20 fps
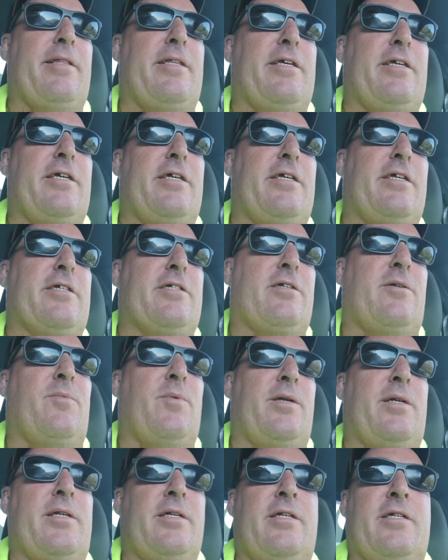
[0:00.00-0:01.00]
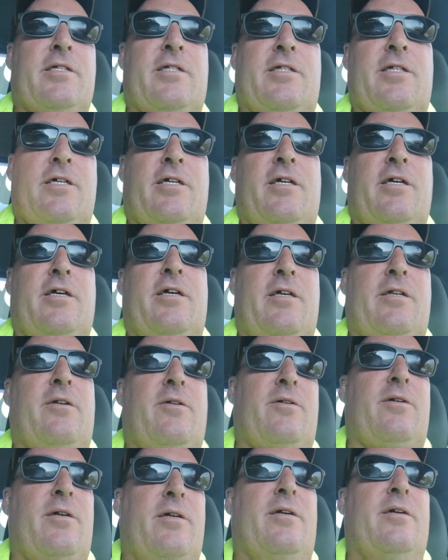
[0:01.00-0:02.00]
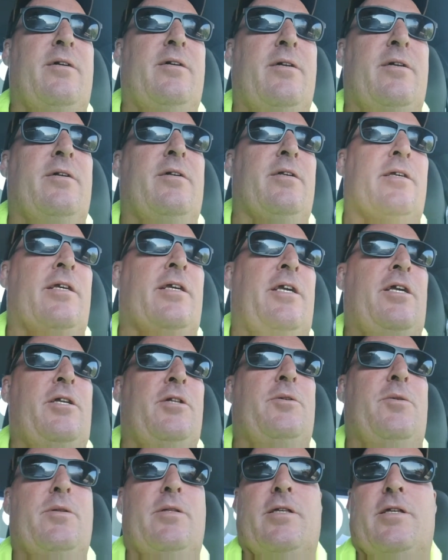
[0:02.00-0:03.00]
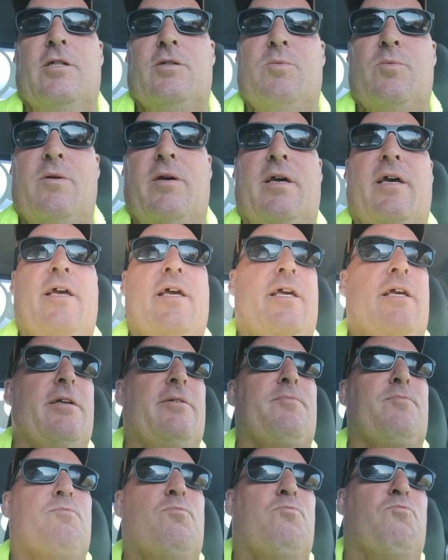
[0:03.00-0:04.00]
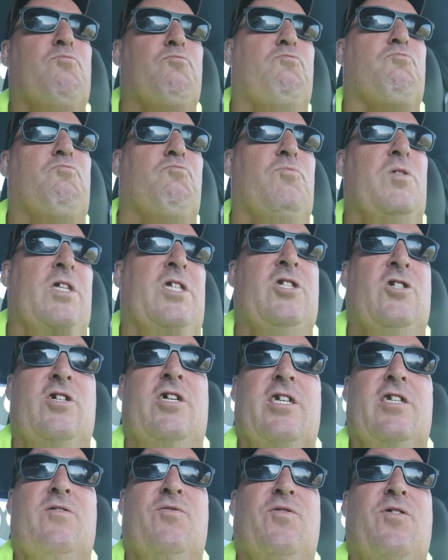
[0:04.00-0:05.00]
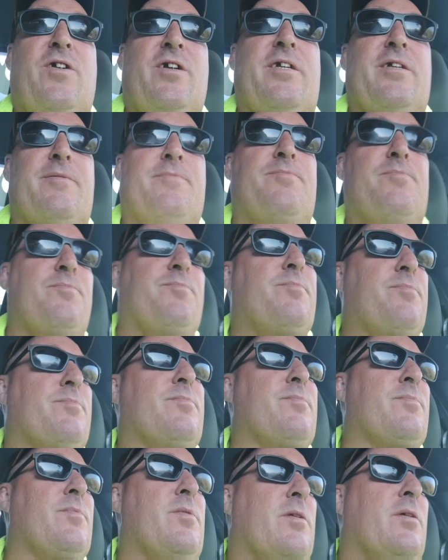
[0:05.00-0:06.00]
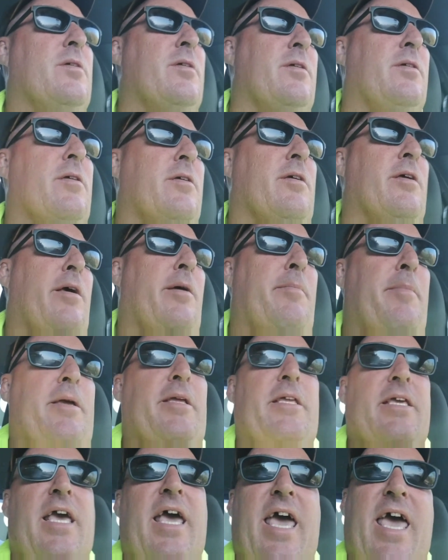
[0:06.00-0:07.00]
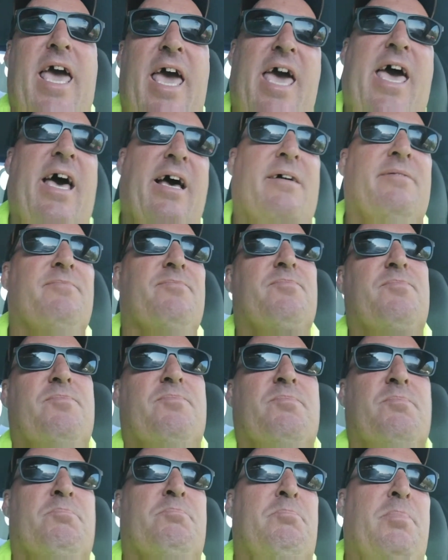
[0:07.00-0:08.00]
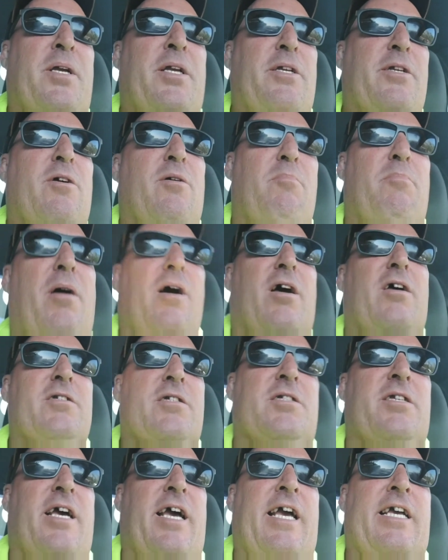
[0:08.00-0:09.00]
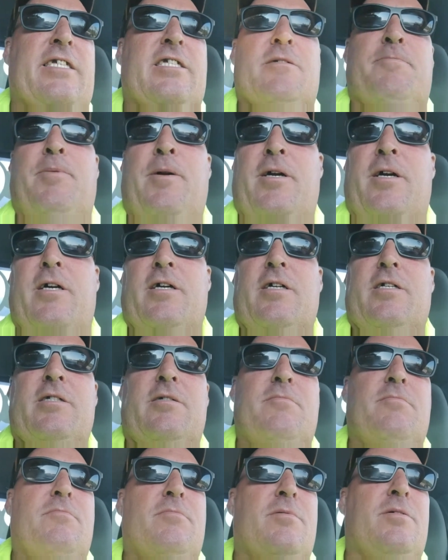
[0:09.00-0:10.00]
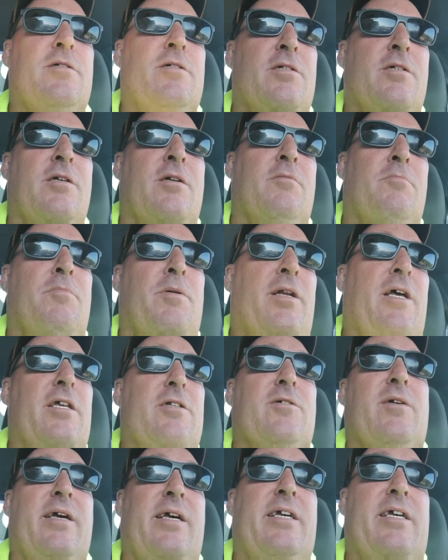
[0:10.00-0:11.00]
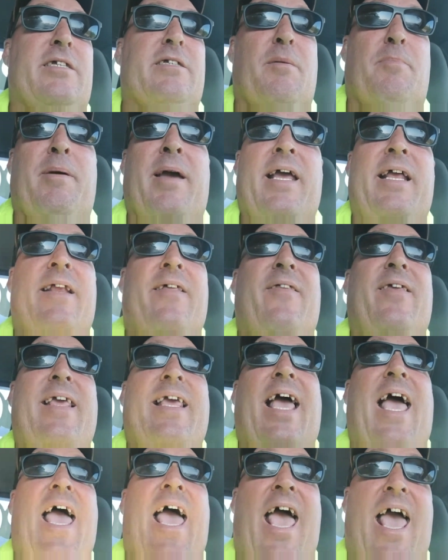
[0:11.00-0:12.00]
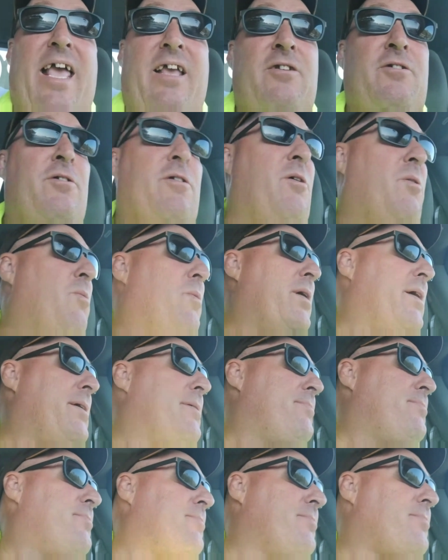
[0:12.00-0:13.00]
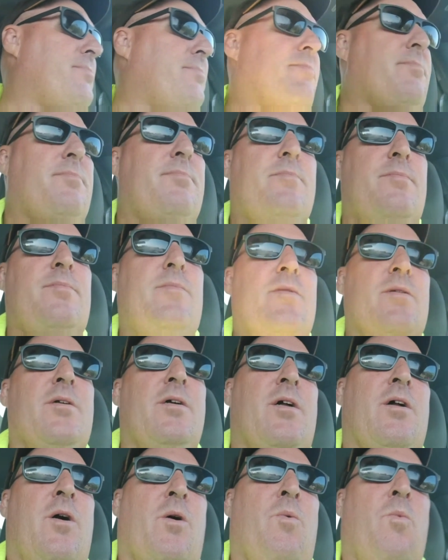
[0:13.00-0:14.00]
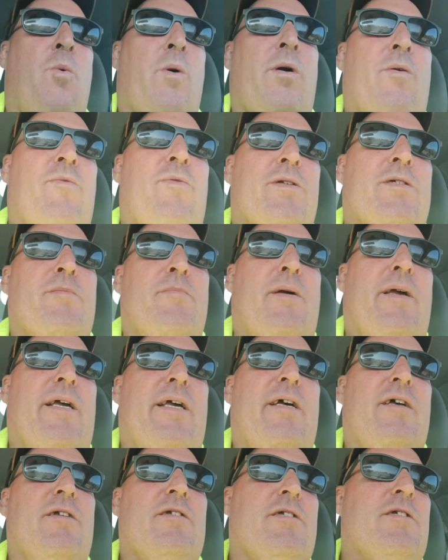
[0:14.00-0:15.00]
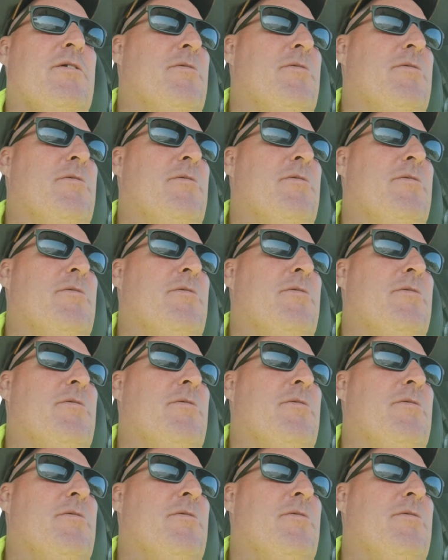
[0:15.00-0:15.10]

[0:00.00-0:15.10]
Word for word: this or wanting this done or can you do it this way. It's stress free. I mean, yeah, being your own boss has its perks, but also it is a pain in the, you know what. Working for somebody else,